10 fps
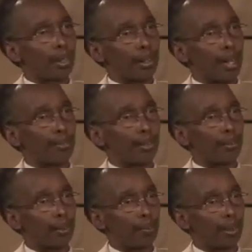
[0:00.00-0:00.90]
diverse
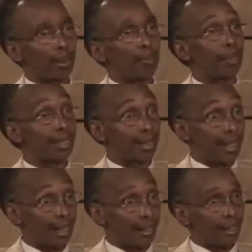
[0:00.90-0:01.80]
people in Medicine
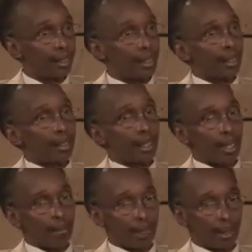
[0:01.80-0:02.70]
Hat,
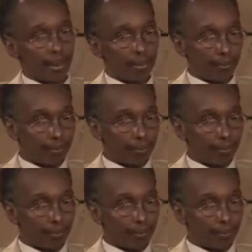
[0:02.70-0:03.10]
but